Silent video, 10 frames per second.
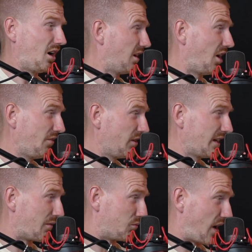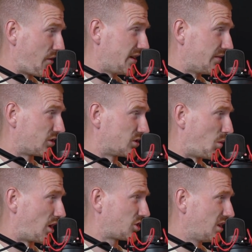I find that very difficult to
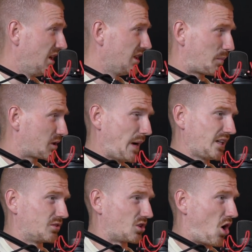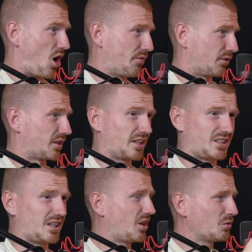watch. The perspective is awful.
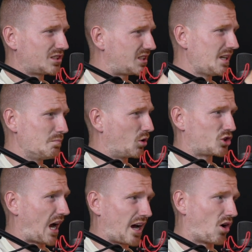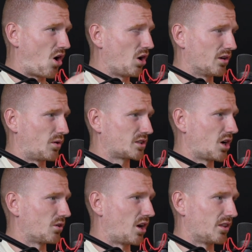You don't see much at all of what's
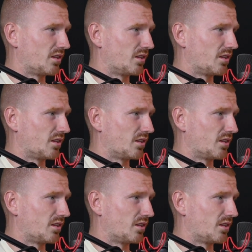going on.